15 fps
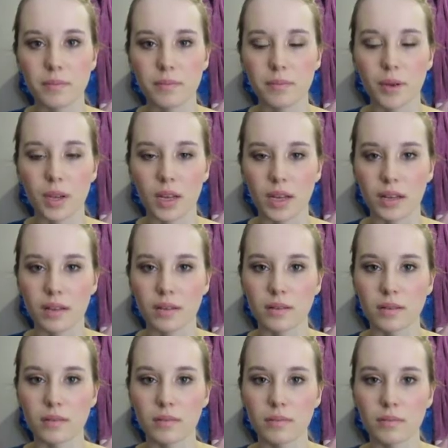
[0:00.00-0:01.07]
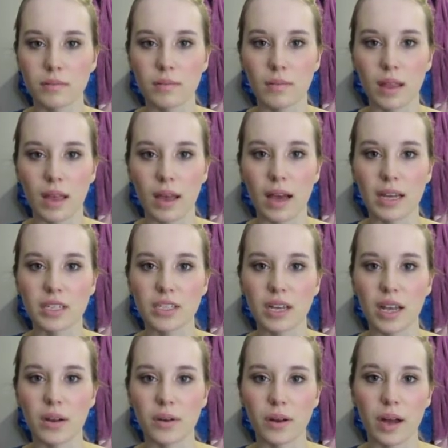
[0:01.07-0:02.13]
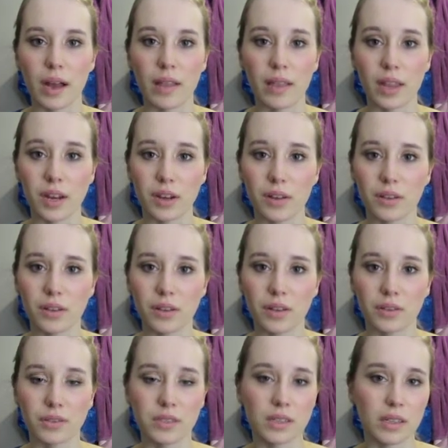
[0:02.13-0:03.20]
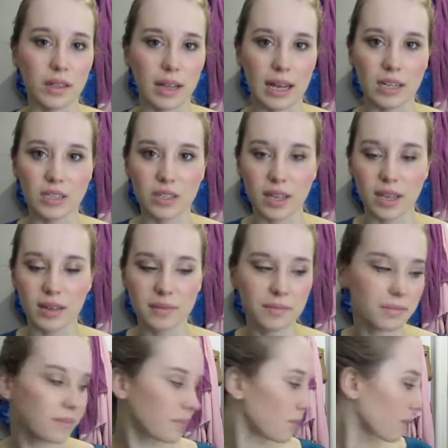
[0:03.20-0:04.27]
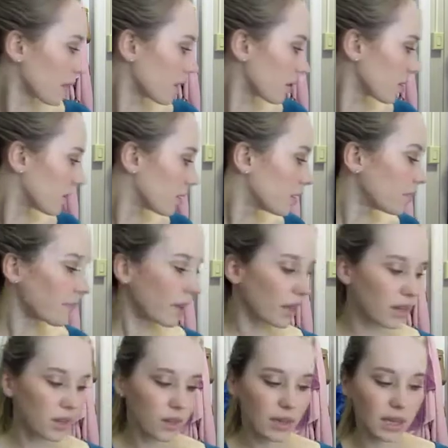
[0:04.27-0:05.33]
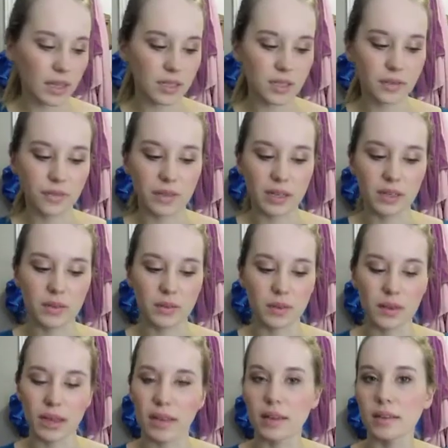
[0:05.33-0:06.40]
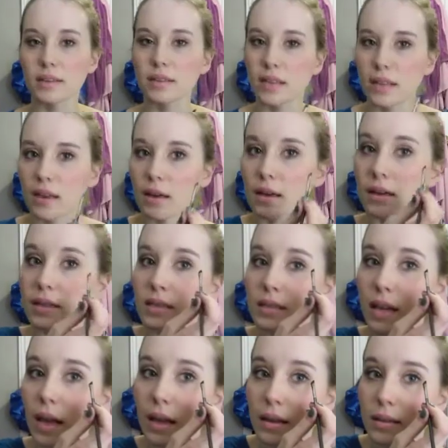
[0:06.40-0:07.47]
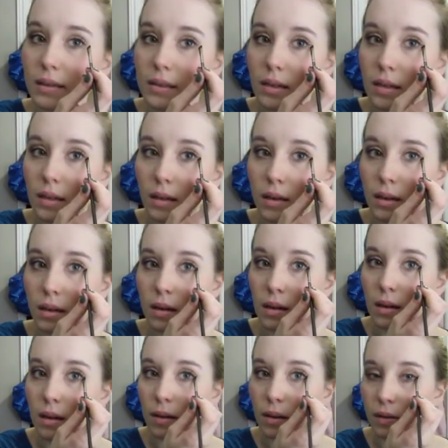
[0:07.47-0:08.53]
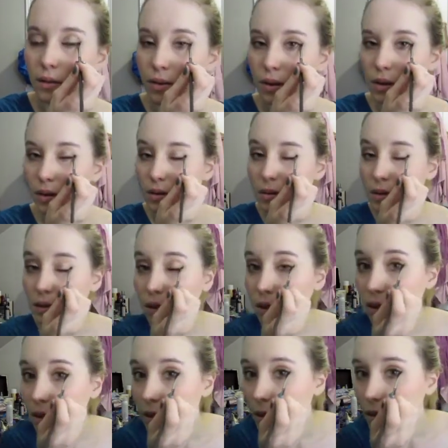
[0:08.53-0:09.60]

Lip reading: putting like eyeshadow or eyeliner close to the lash line, and you can do flicks with it. It's like a good size. You can see,